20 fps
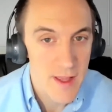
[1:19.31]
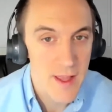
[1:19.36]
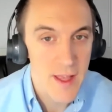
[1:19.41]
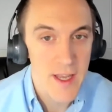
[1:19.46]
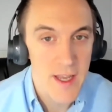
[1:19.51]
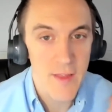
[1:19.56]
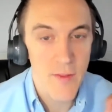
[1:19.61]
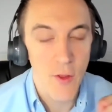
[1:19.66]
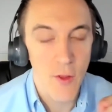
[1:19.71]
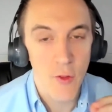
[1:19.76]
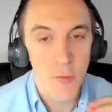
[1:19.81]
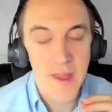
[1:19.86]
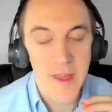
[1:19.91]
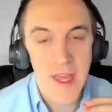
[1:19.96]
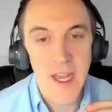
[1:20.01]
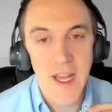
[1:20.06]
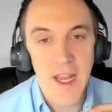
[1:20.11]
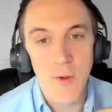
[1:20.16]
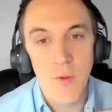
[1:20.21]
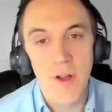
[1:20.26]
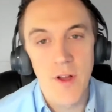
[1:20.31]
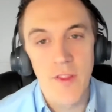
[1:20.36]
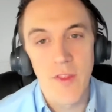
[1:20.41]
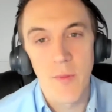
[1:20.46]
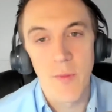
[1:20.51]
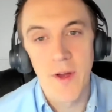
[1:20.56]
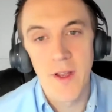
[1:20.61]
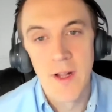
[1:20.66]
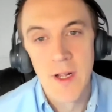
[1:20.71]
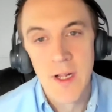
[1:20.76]
any of those beginning
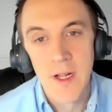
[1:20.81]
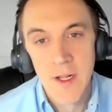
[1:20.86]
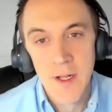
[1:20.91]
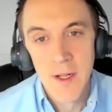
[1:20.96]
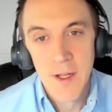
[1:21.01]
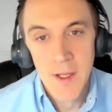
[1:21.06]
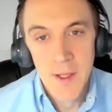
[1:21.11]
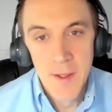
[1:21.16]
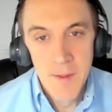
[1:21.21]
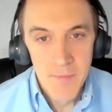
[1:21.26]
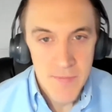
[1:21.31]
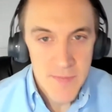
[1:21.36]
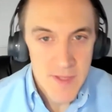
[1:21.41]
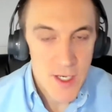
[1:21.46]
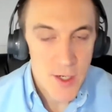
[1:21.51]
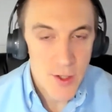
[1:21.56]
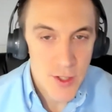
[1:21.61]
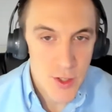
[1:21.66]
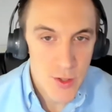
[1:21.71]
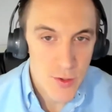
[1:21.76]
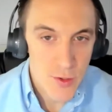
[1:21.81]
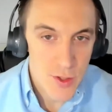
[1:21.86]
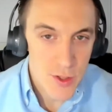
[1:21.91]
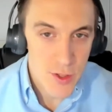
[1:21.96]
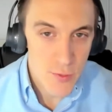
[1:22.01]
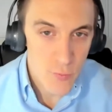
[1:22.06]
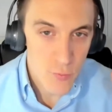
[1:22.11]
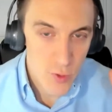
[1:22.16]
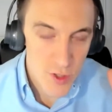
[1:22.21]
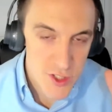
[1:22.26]
ones. But, you know,
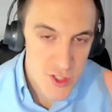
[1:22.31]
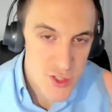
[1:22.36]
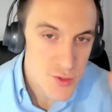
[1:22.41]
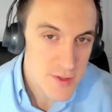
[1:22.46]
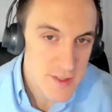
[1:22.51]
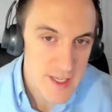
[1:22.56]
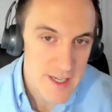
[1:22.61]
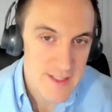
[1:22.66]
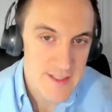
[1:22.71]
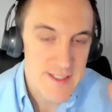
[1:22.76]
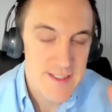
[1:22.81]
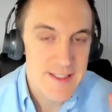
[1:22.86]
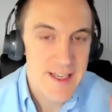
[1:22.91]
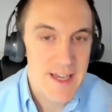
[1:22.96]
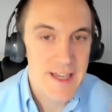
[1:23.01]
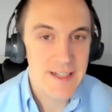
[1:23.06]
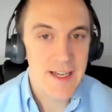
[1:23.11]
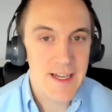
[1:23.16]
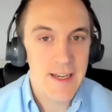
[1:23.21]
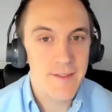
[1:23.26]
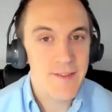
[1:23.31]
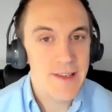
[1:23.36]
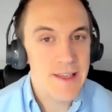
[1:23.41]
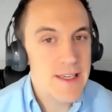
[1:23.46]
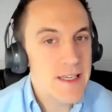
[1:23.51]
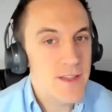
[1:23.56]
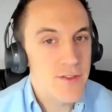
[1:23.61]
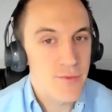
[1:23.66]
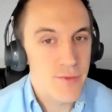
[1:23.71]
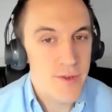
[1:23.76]
you once you get to that kind of
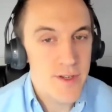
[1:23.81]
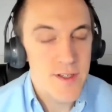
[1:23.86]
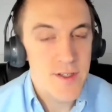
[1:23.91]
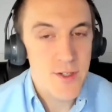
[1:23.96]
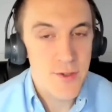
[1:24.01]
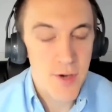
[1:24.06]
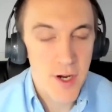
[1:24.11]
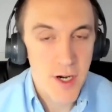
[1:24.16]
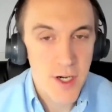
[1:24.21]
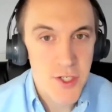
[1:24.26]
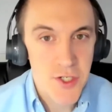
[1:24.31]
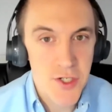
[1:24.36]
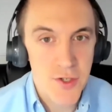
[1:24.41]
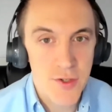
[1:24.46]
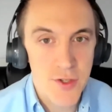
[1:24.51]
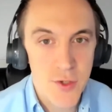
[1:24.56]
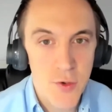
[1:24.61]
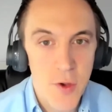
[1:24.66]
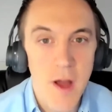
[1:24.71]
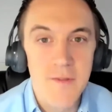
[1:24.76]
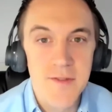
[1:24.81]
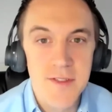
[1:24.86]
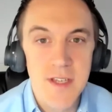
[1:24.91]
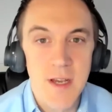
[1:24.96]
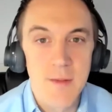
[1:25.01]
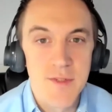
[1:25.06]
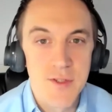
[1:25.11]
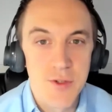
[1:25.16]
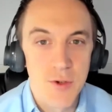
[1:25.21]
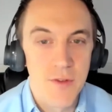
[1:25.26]
E3 structure, you have
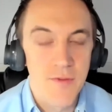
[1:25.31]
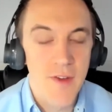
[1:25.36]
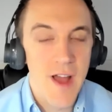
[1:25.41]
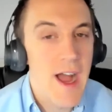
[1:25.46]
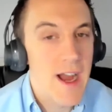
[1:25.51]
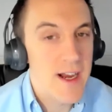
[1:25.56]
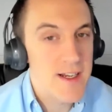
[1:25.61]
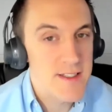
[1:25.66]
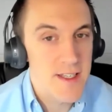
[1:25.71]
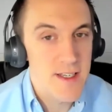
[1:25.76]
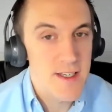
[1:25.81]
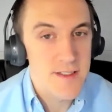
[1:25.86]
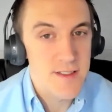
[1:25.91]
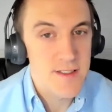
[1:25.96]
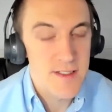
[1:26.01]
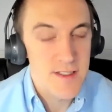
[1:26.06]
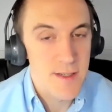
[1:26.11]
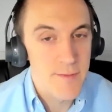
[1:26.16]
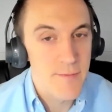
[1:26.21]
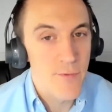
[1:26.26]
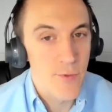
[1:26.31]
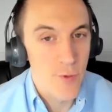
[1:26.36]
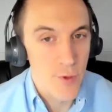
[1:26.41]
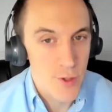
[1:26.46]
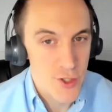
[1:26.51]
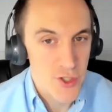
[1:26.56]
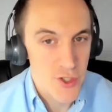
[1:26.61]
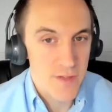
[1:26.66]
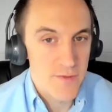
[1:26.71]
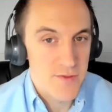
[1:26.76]
some sort of access to some
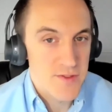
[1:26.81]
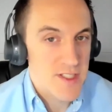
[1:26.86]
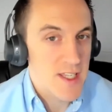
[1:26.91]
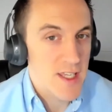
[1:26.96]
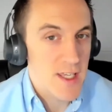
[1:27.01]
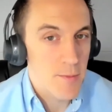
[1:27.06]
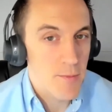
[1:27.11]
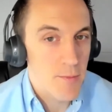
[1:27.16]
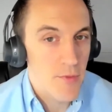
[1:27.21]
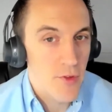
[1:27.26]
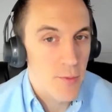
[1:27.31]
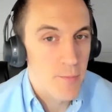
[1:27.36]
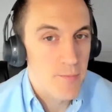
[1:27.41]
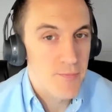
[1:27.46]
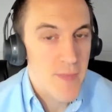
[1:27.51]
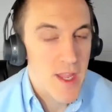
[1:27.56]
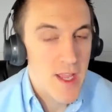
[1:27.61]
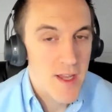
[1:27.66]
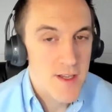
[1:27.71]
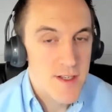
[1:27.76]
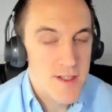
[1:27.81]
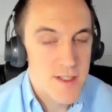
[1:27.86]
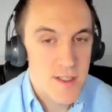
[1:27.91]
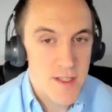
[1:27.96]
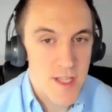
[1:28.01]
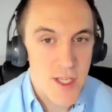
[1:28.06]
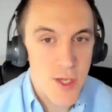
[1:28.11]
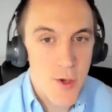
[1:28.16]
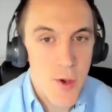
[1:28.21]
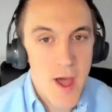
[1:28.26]
version of Teams. So
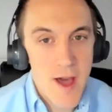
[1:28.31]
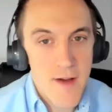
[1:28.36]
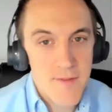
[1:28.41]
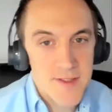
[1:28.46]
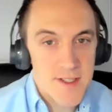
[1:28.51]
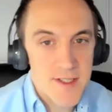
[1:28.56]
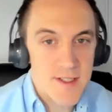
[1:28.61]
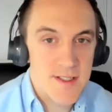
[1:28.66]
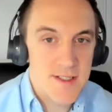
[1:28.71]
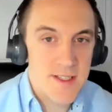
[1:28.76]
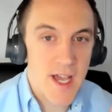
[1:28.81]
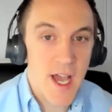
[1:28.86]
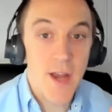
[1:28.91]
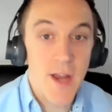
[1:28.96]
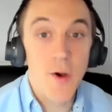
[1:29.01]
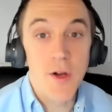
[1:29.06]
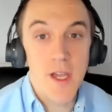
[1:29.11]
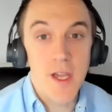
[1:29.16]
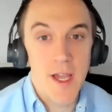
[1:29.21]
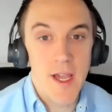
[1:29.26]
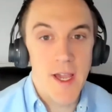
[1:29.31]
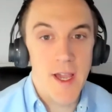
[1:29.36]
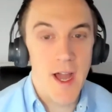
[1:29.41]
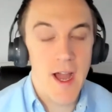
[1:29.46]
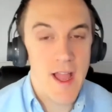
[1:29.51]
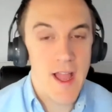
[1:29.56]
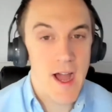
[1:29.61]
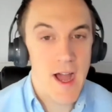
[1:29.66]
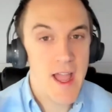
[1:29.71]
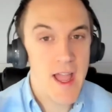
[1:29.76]
then you have to decide, okay,
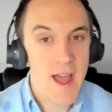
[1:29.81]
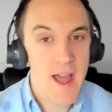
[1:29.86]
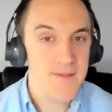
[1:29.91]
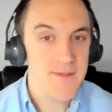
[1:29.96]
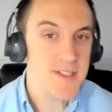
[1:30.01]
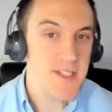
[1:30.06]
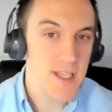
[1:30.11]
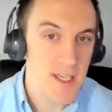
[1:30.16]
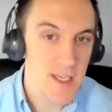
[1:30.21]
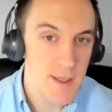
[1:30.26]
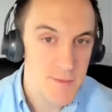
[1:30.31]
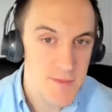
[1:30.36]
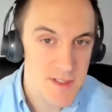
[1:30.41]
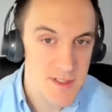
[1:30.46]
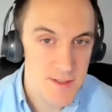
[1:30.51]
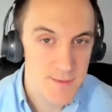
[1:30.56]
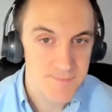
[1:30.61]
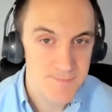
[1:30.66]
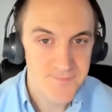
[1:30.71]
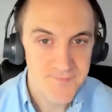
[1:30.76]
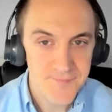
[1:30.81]
I have Teams.